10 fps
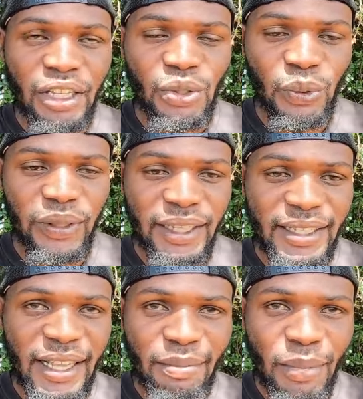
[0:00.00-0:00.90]
So
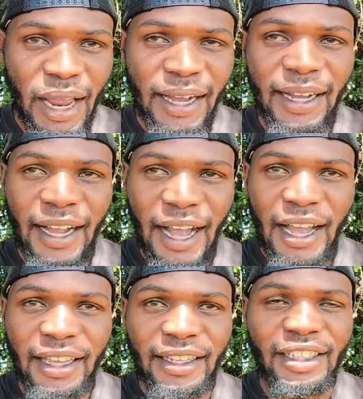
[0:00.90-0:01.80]
this black
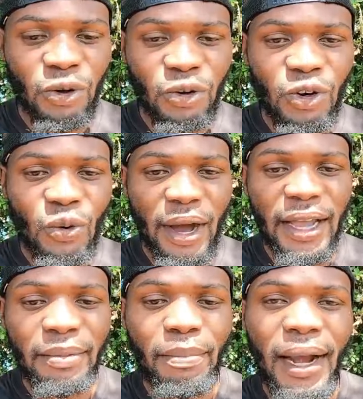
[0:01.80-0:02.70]
guy, I don't know
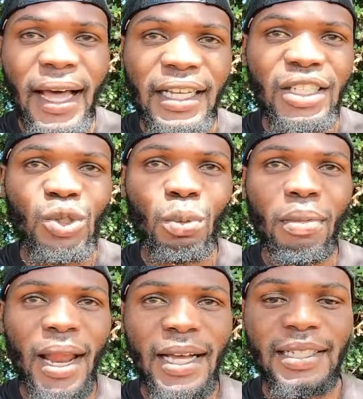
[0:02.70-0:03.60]
why blacks to
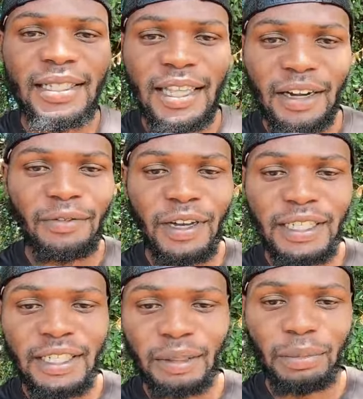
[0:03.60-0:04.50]
blacks they are
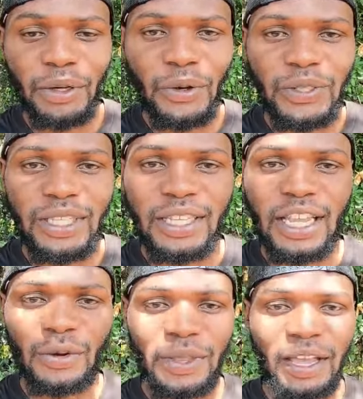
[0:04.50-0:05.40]
fighting, because
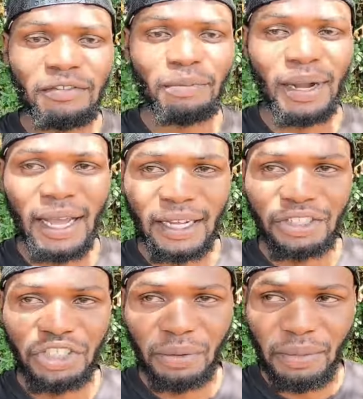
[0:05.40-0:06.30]
here we have black
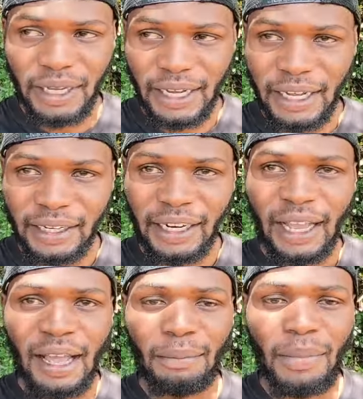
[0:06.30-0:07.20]
Jamaican,
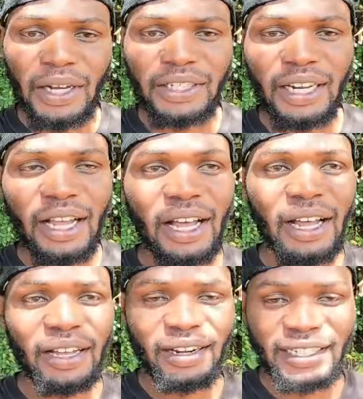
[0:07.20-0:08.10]
but
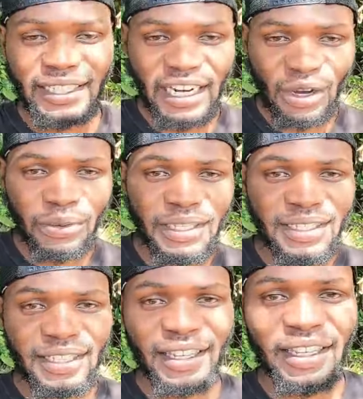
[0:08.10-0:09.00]
right now
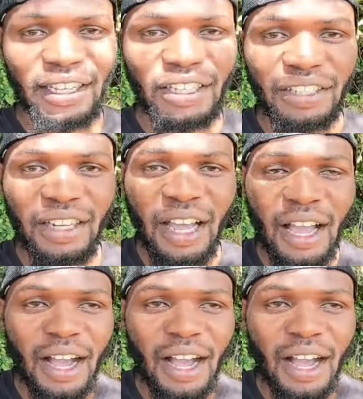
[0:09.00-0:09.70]
he's staying in